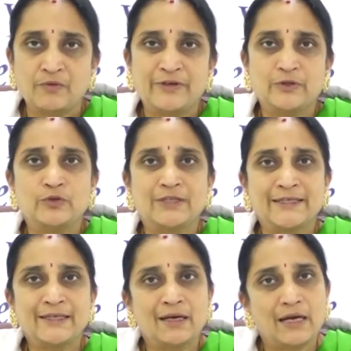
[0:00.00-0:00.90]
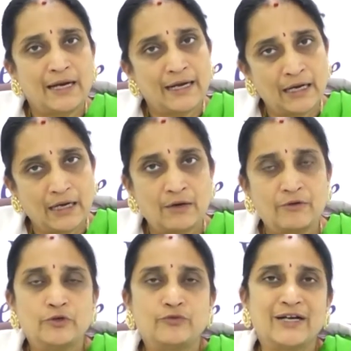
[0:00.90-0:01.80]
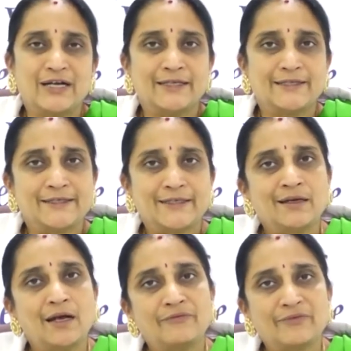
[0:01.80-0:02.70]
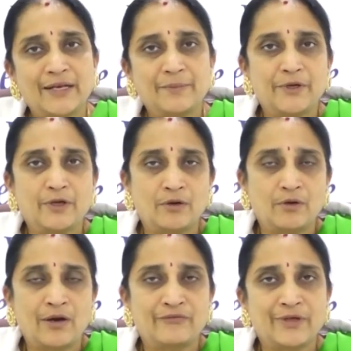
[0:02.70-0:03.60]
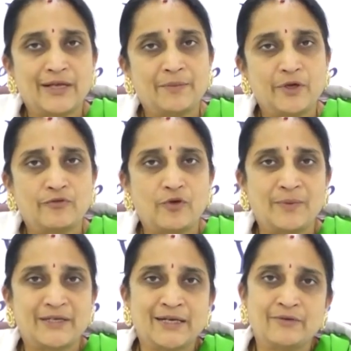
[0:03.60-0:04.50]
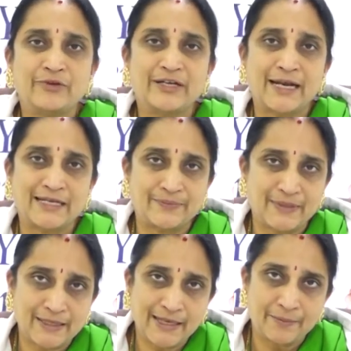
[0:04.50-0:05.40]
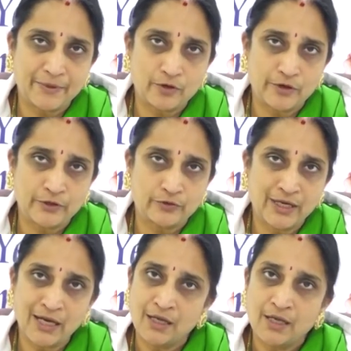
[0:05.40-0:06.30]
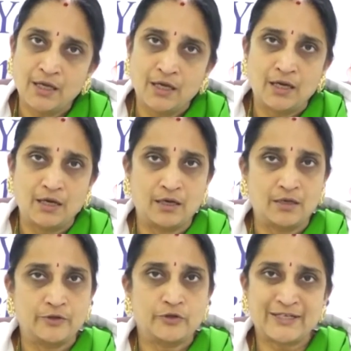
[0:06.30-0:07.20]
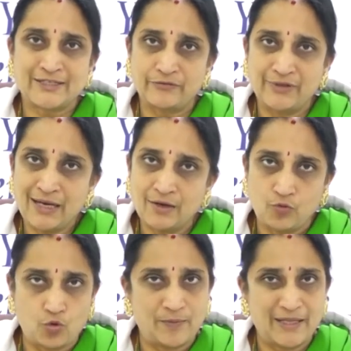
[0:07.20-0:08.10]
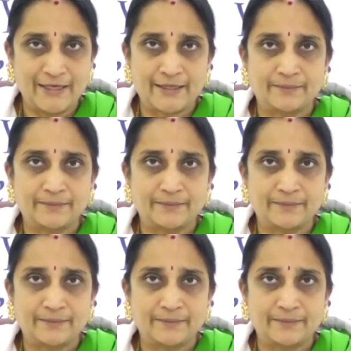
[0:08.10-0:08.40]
We do the thing and we do fertilization. After embryo formation, we transfer the embryo into the uterus of the own mother.